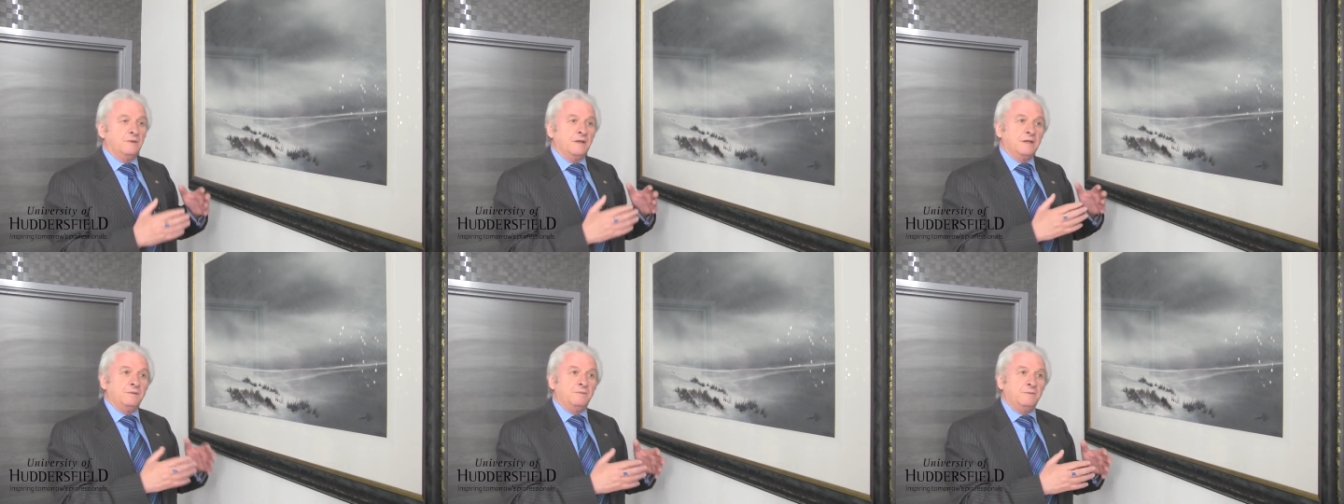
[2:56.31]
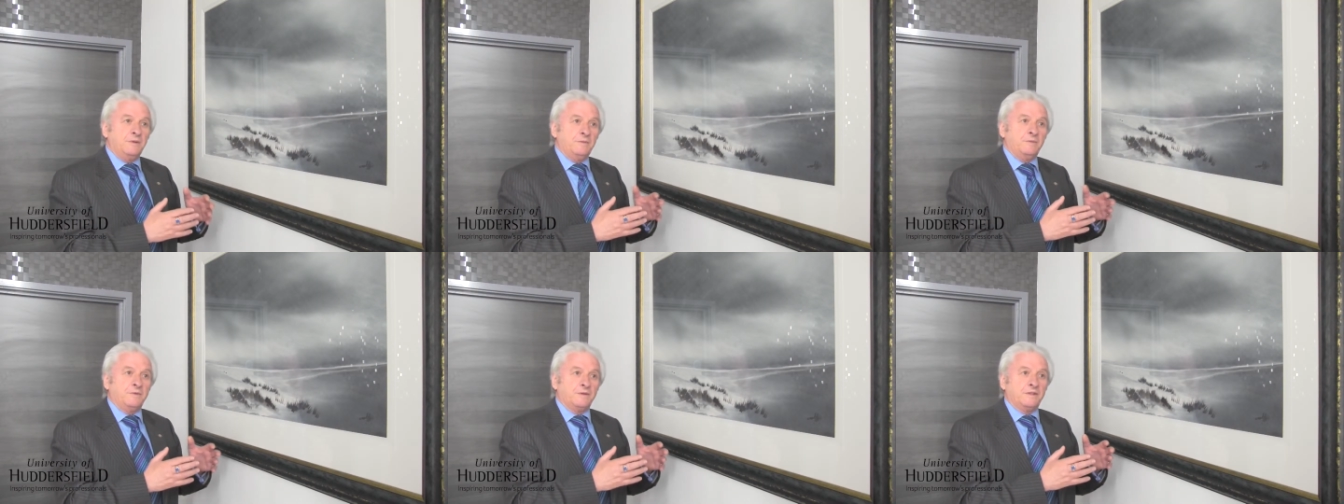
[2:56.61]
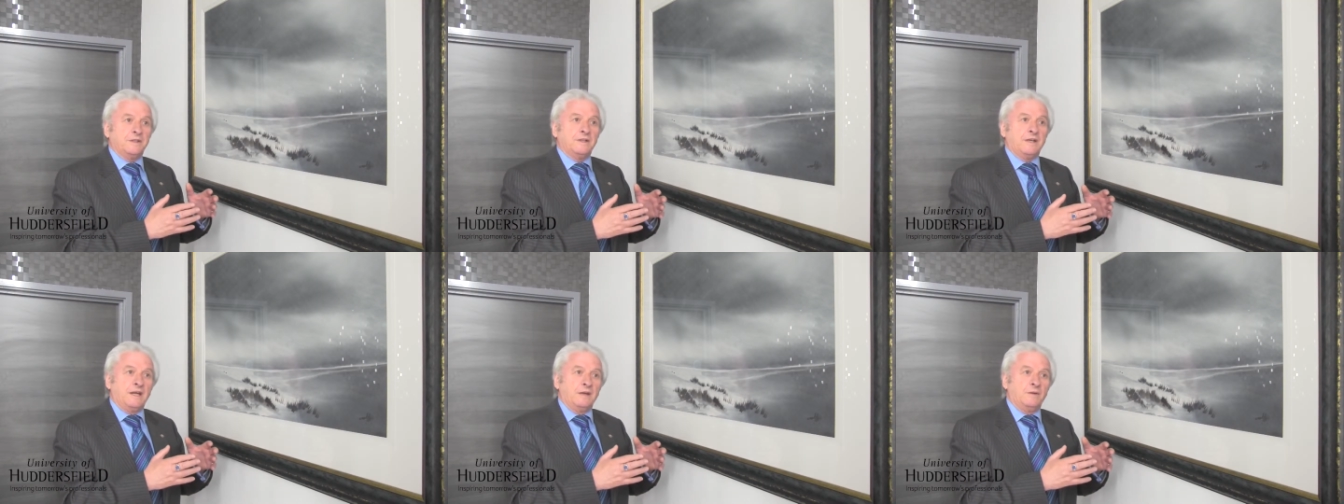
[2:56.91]
many people
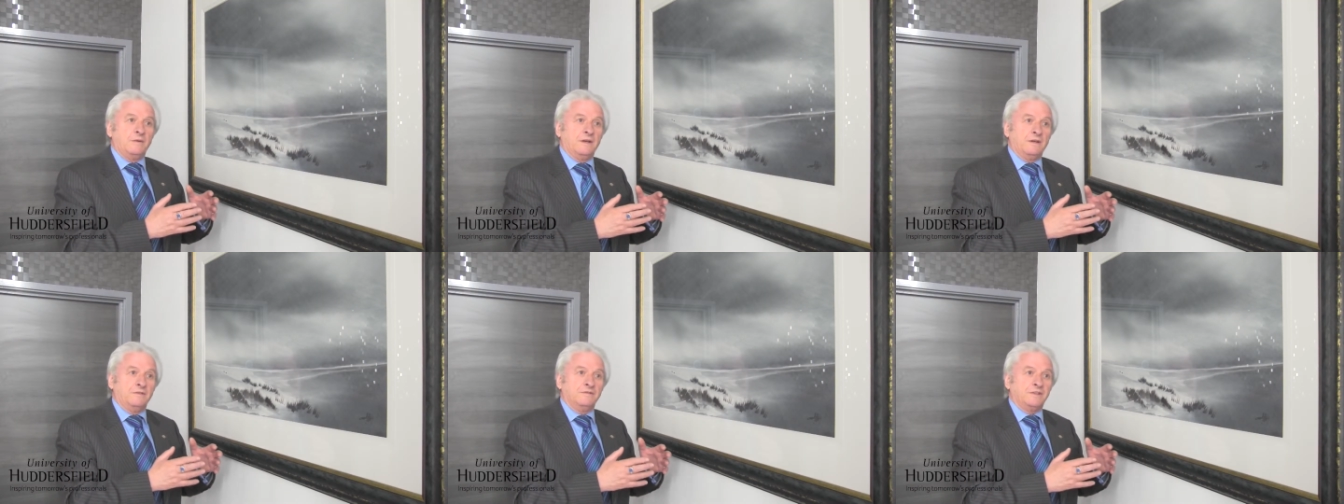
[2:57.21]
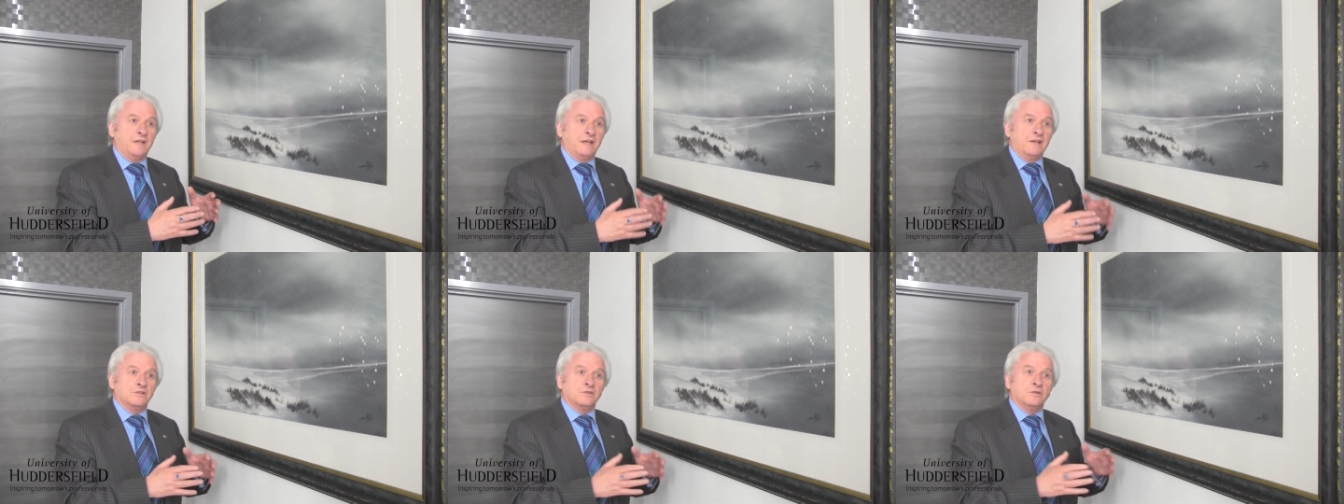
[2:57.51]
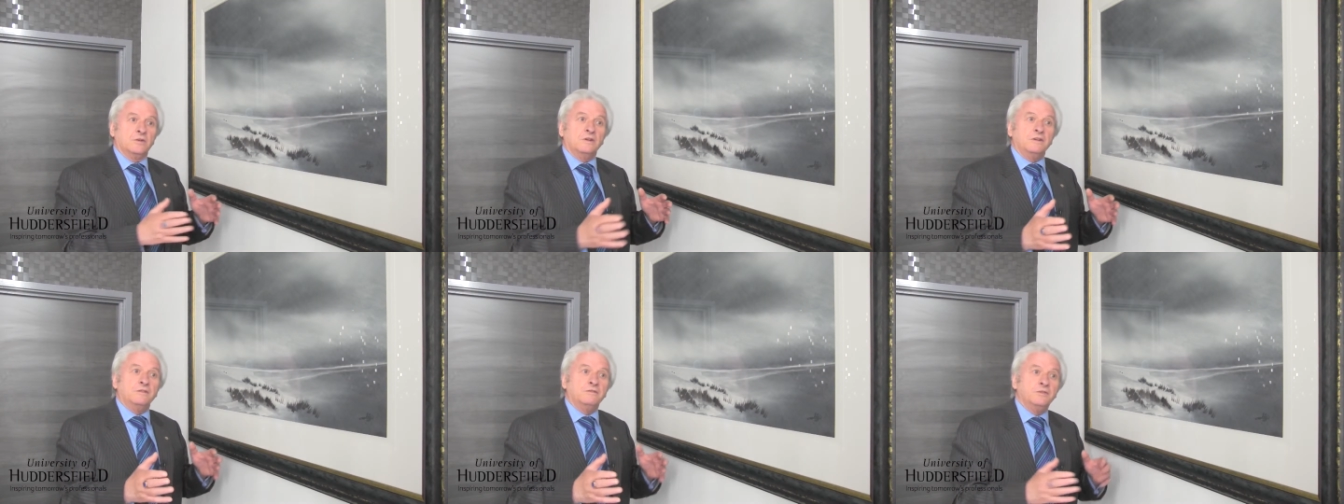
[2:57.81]
tonight will have sex,
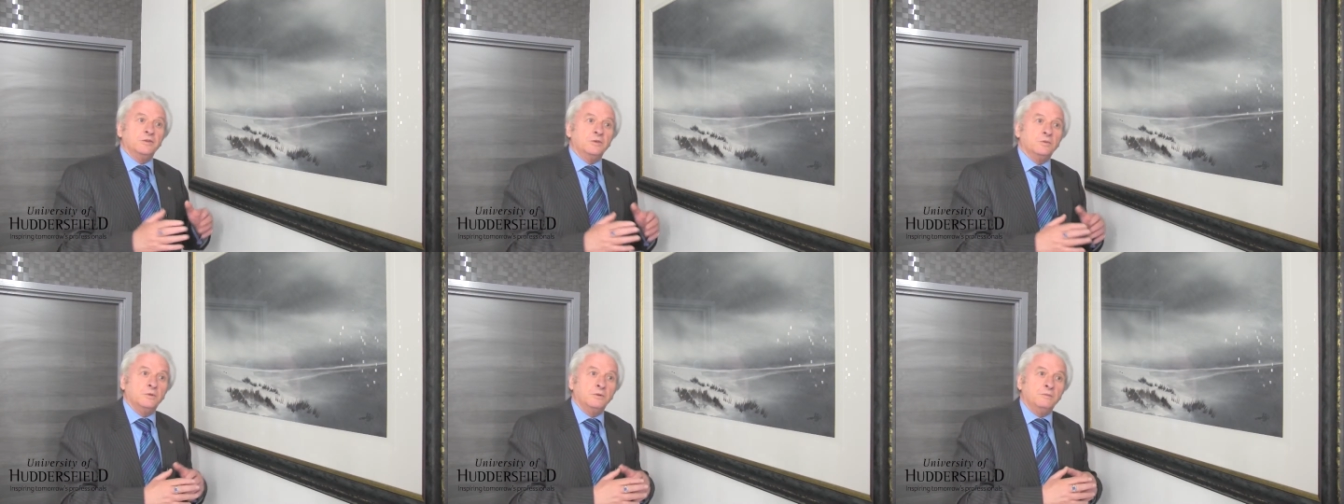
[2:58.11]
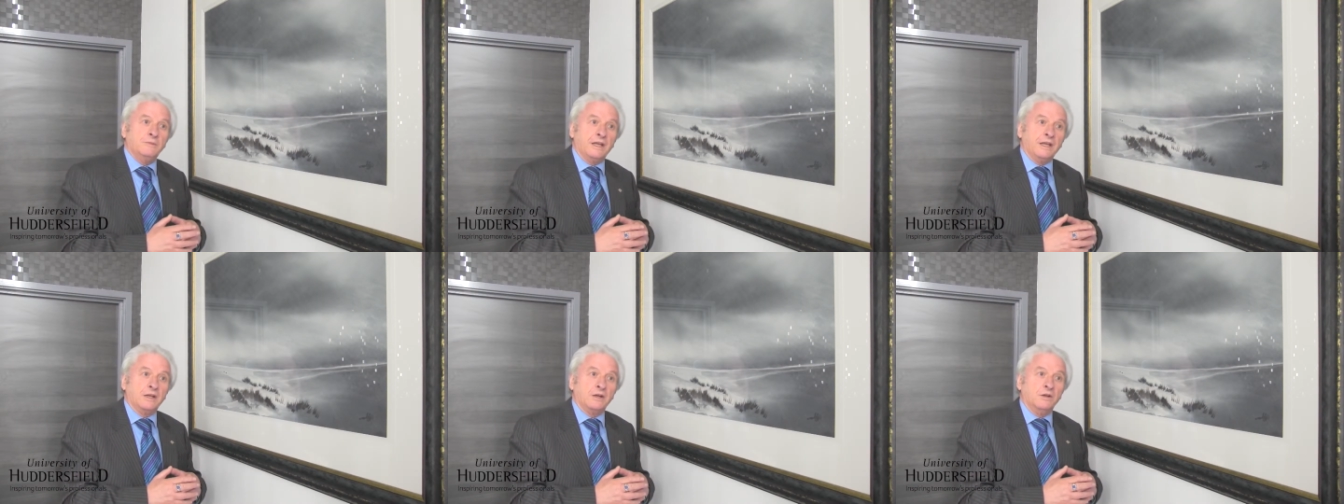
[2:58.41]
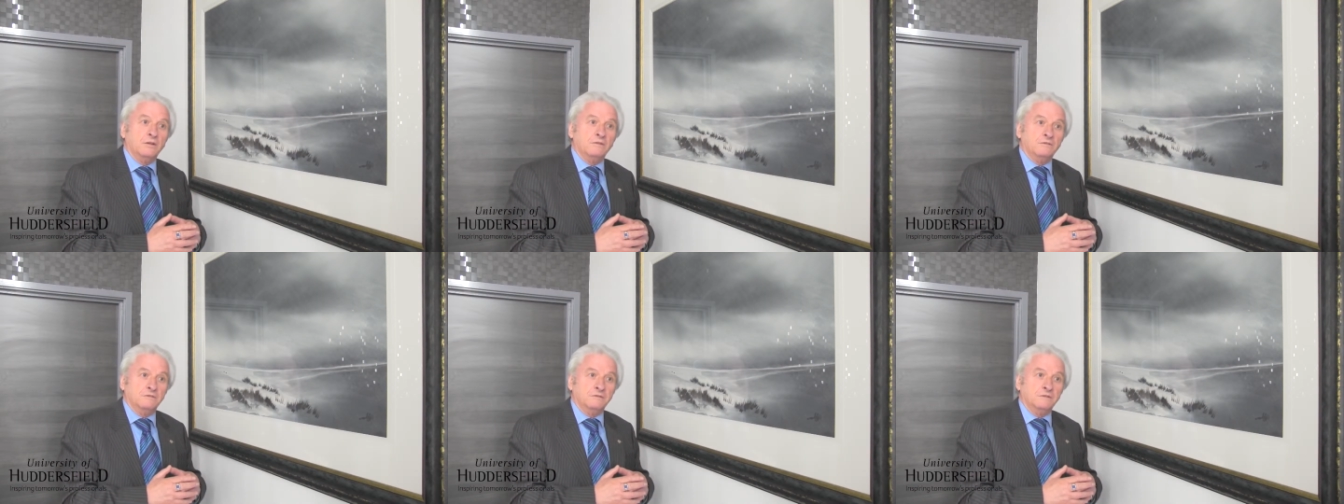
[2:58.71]
only a few will make
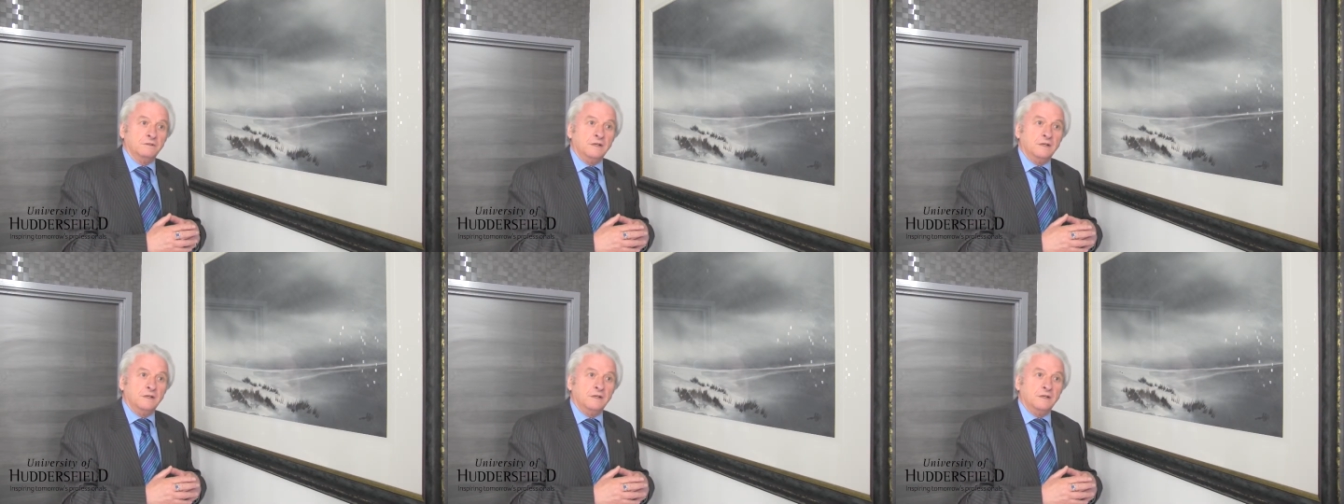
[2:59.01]
love.